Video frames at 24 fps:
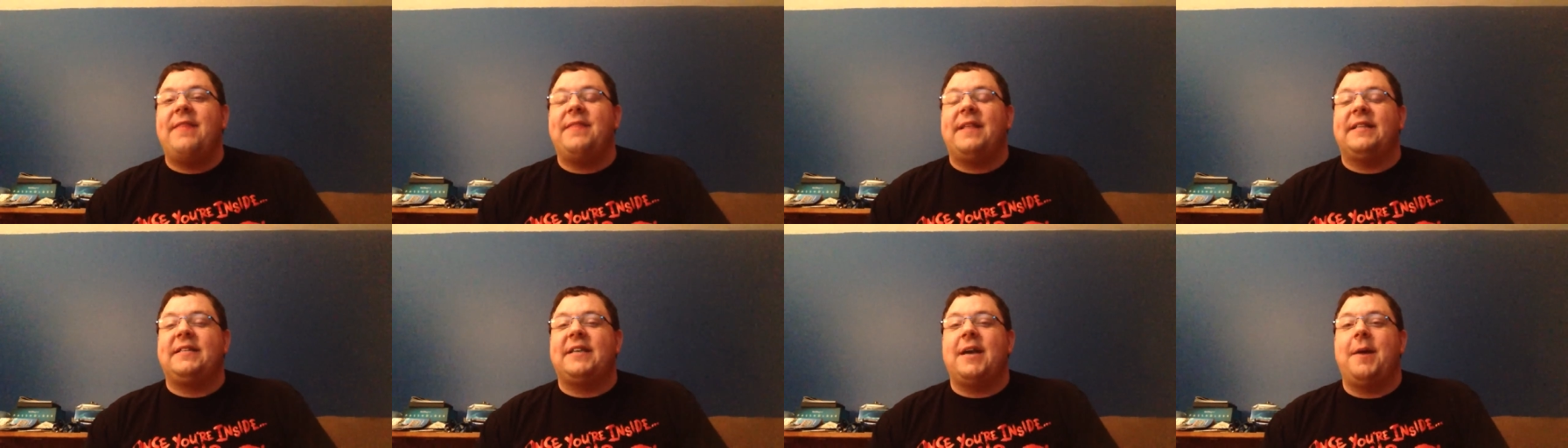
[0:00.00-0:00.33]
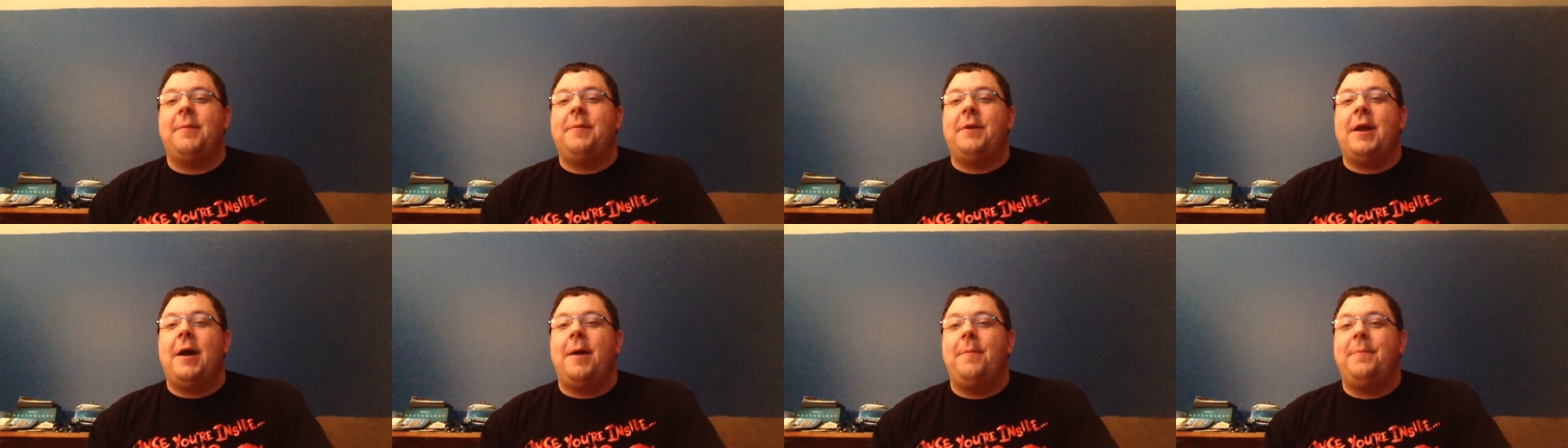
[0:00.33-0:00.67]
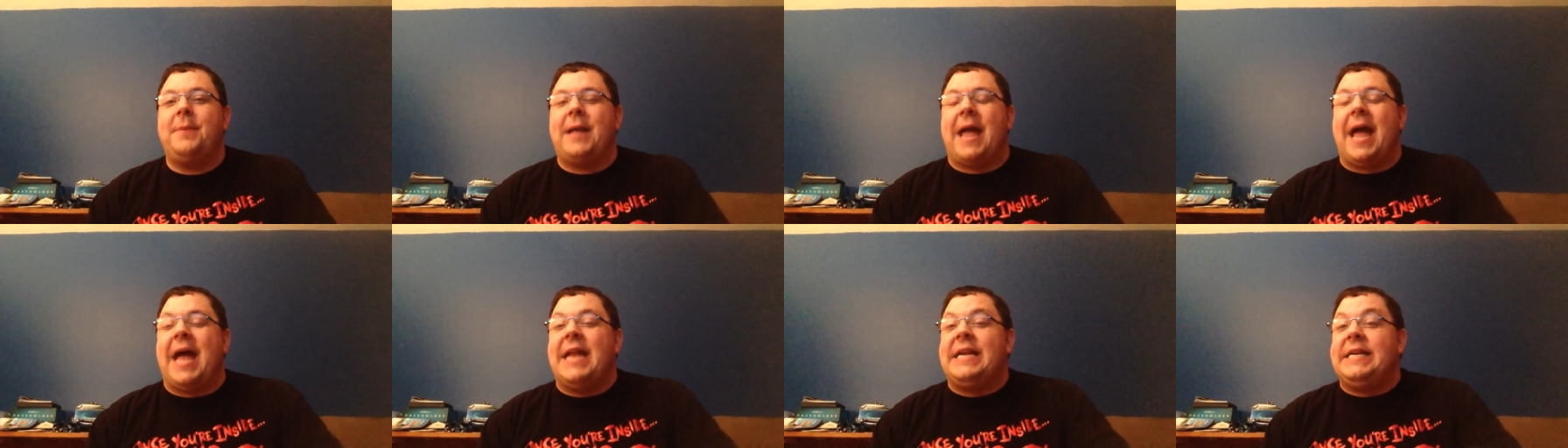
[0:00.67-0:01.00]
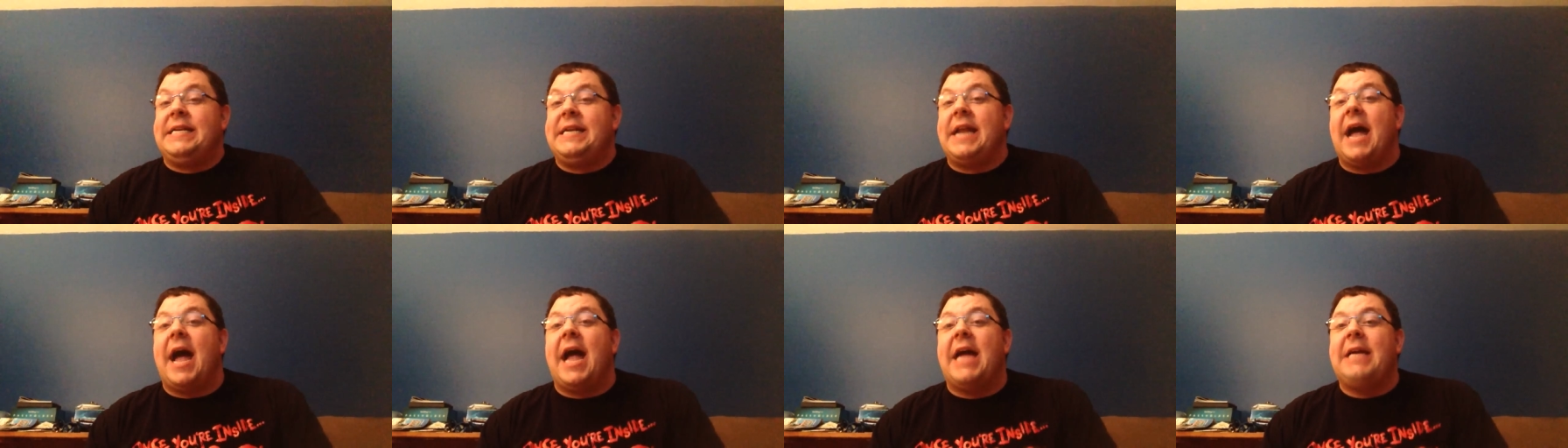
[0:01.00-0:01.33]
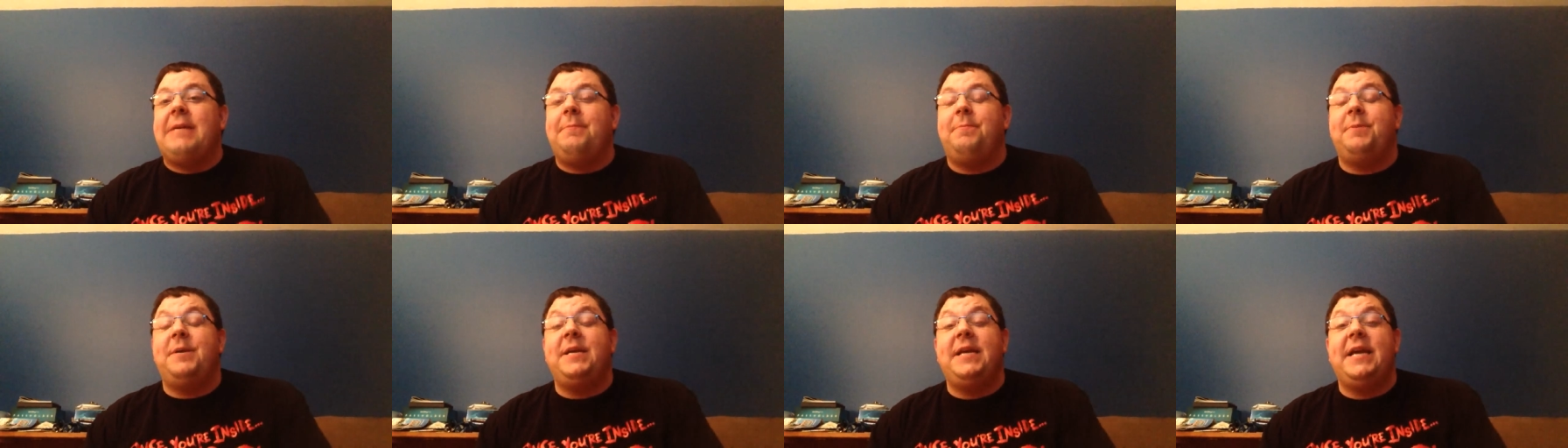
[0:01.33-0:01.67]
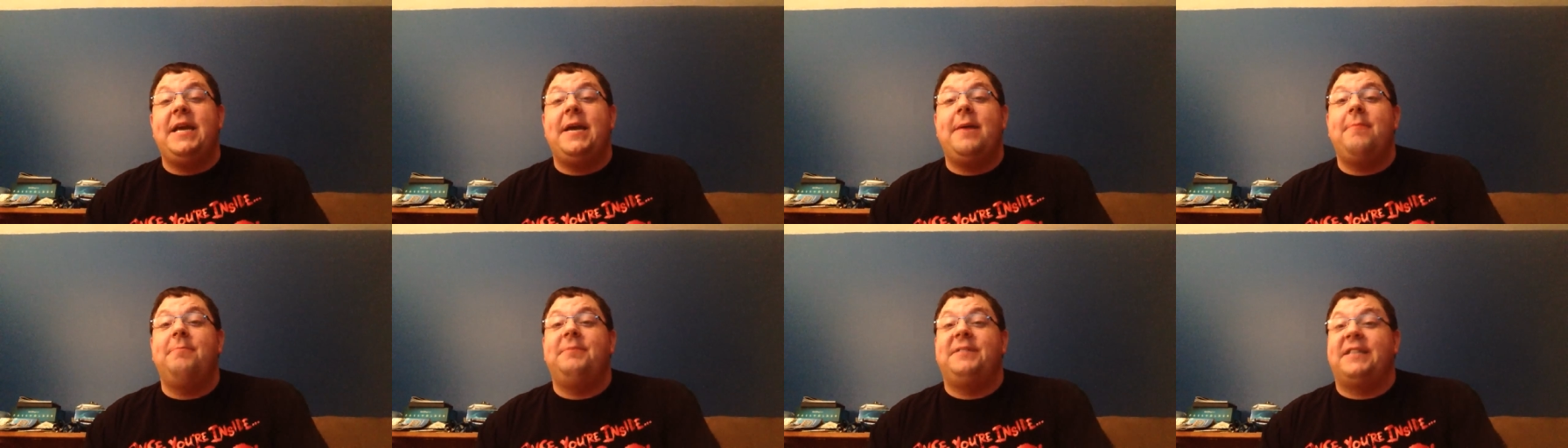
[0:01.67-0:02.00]
That's coming up at 9
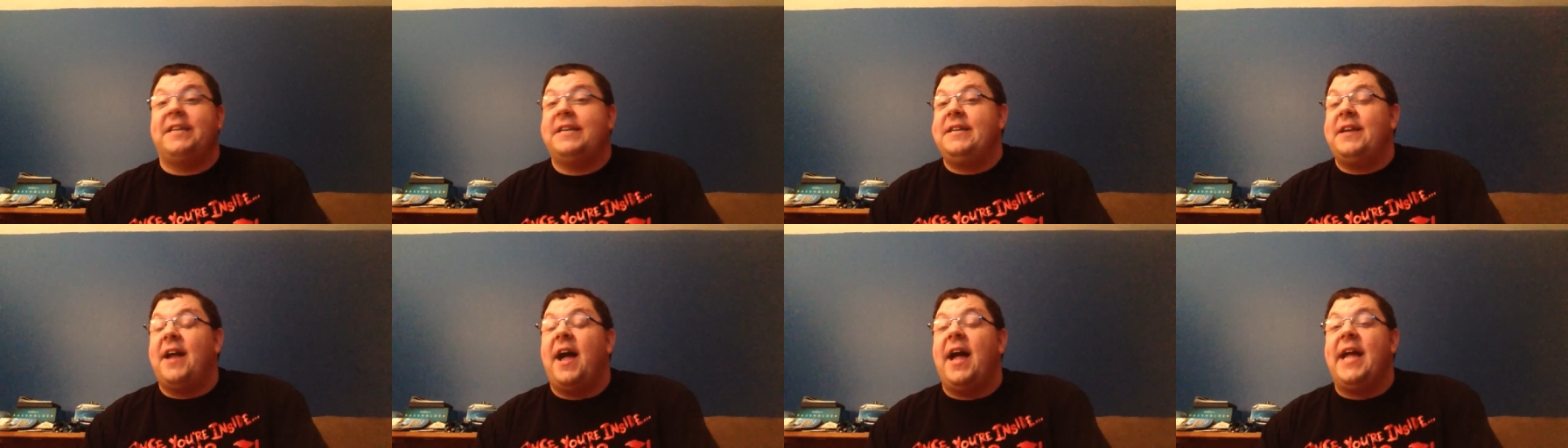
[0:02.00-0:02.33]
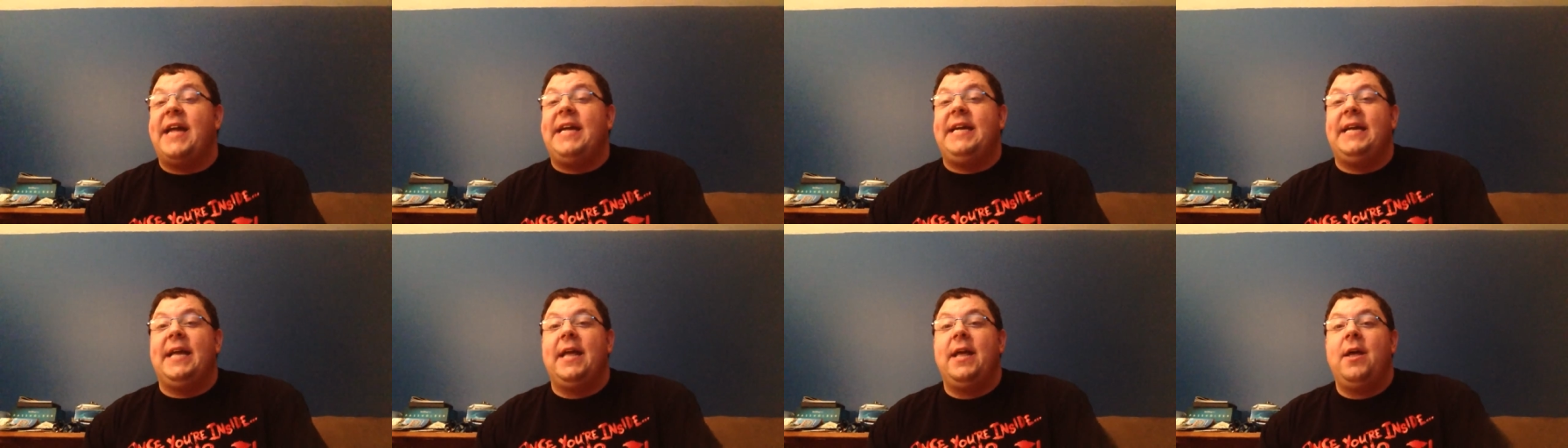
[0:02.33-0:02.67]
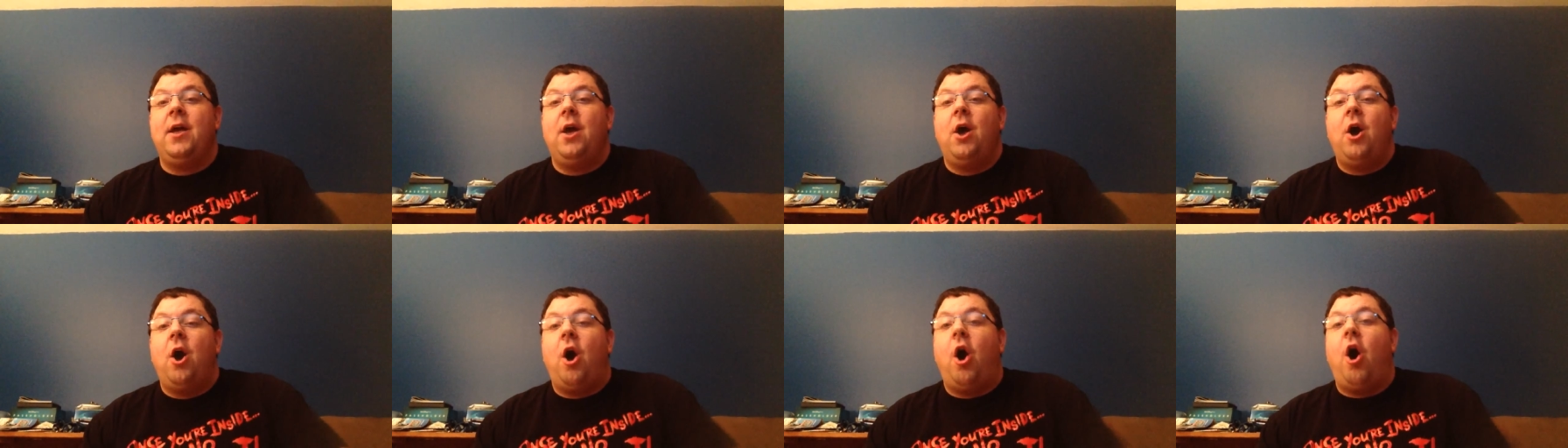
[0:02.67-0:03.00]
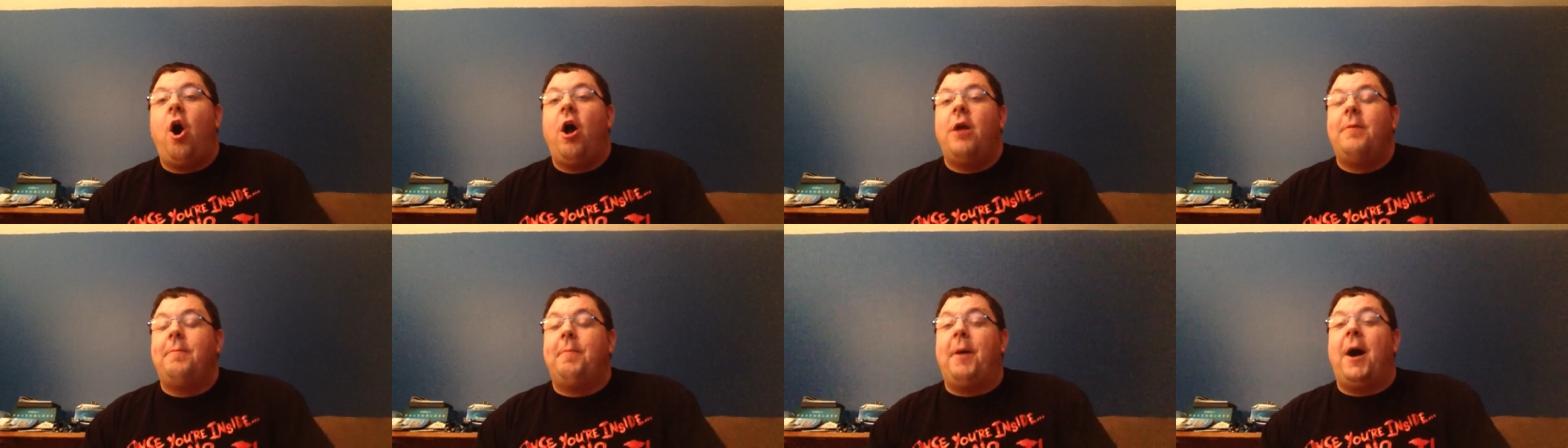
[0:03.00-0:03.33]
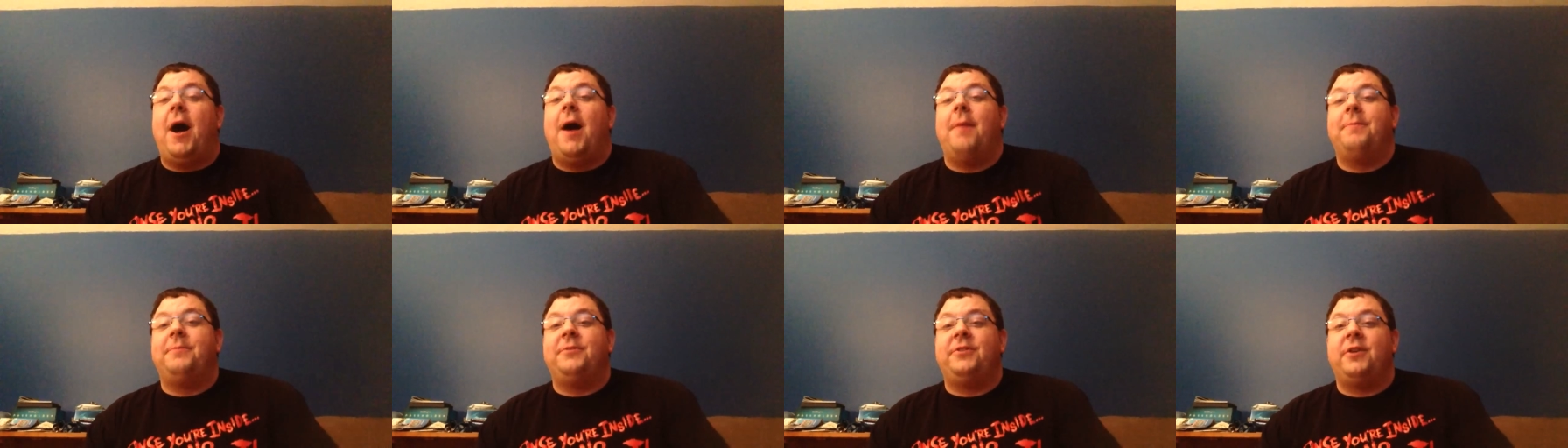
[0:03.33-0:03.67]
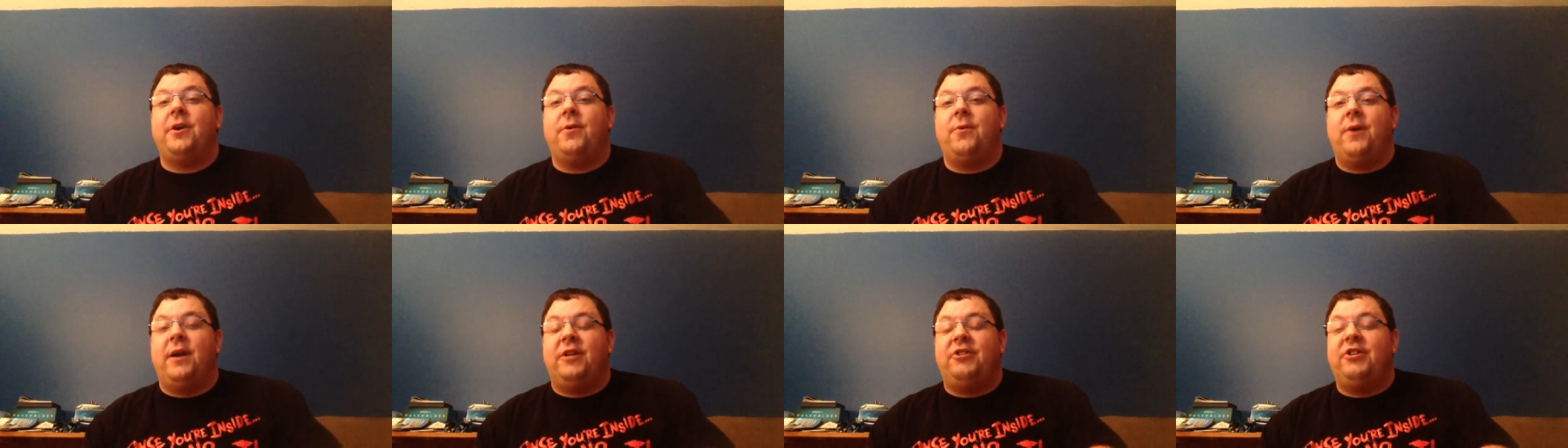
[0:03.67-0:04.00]
p.m. tonight on Pop,
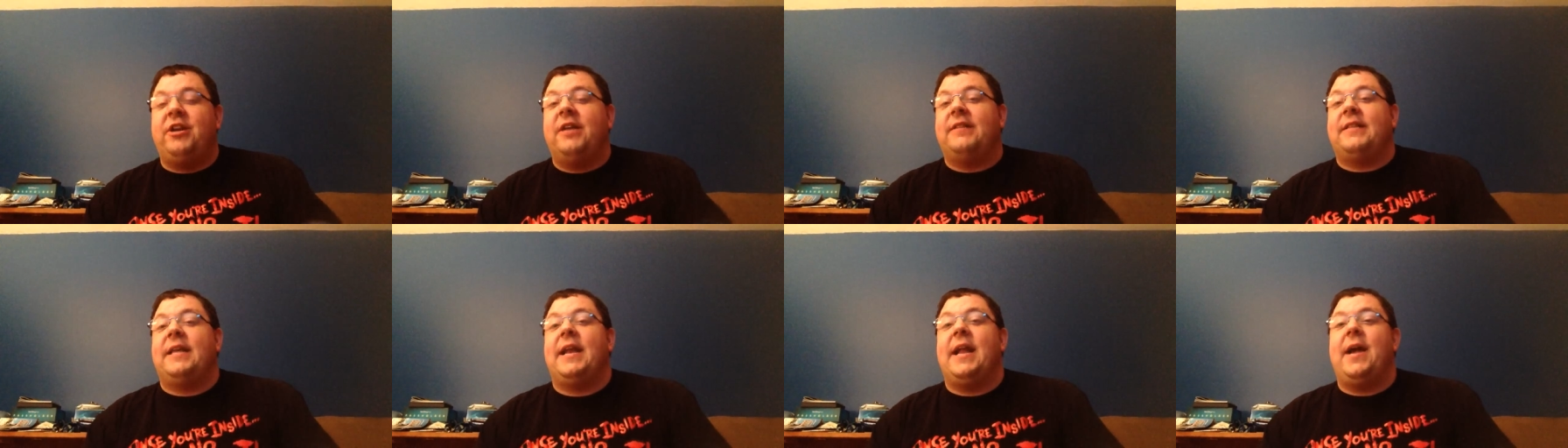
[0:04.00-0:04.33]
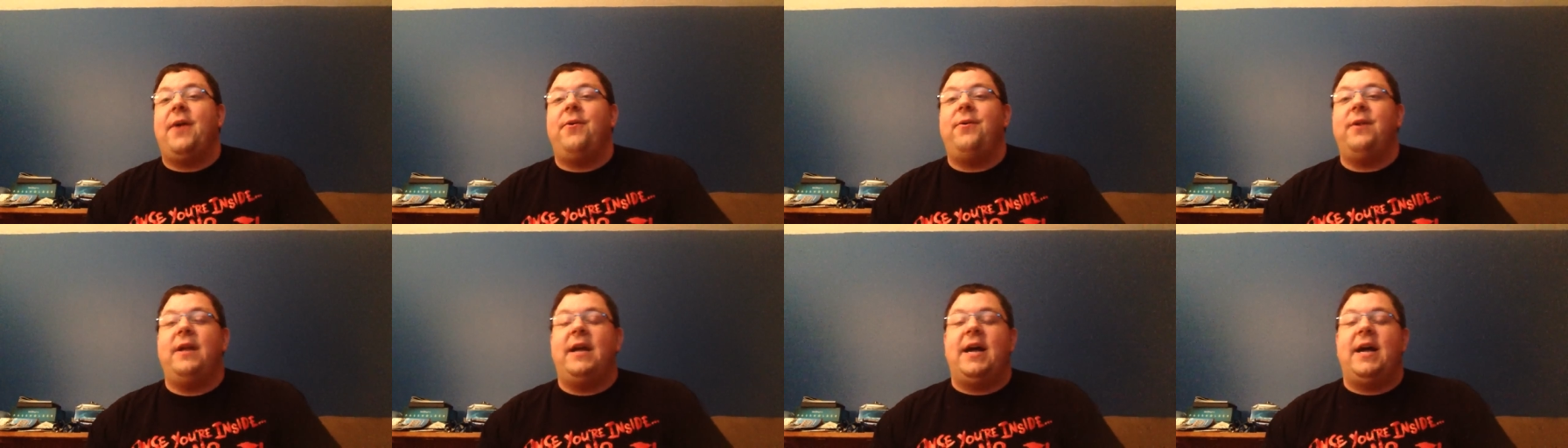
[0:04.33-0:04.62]
so uh, check that out.